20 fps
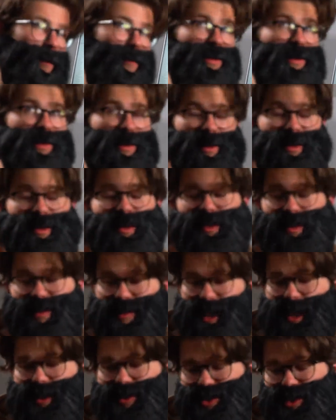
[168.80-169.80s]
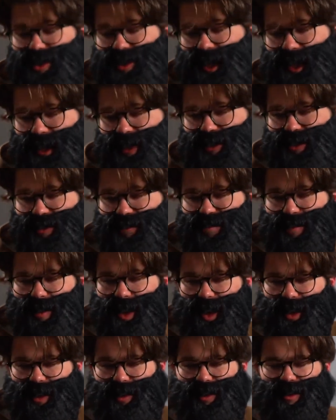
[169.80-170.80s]
I mean, it is actually native,
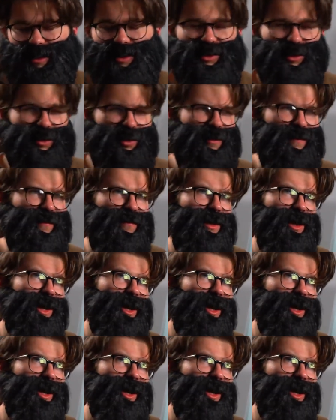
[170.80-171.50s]
but it's sort of